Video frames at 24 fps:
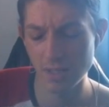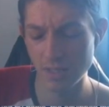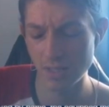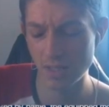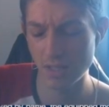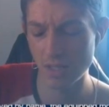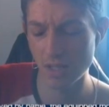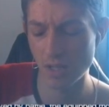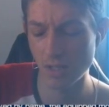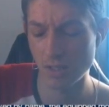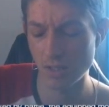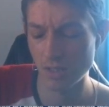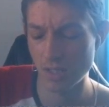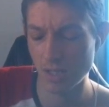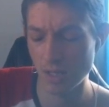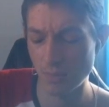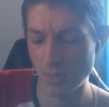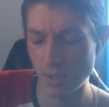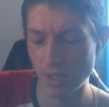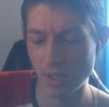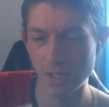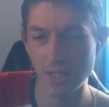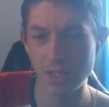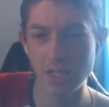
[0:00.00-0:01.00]

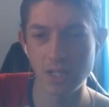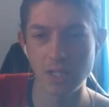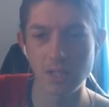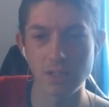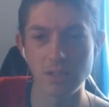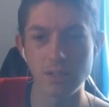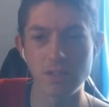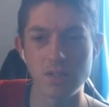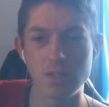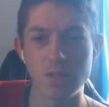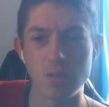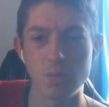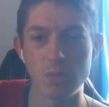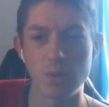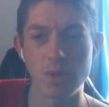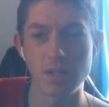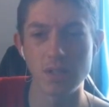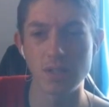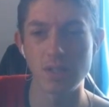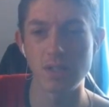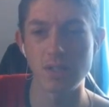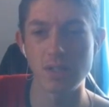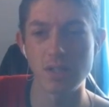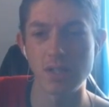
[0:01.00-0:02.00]
Cyberdark Keel is the one
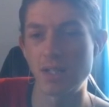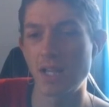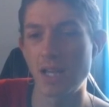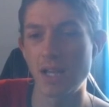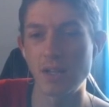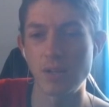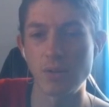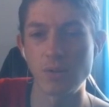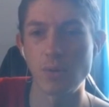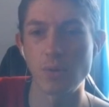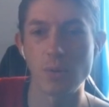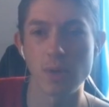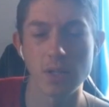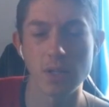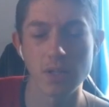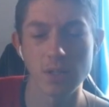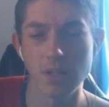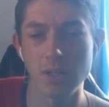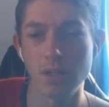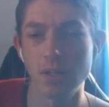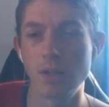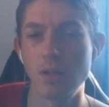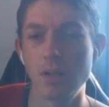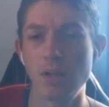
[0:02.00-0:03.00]
that can attack you
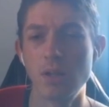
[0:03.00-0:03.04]
directly.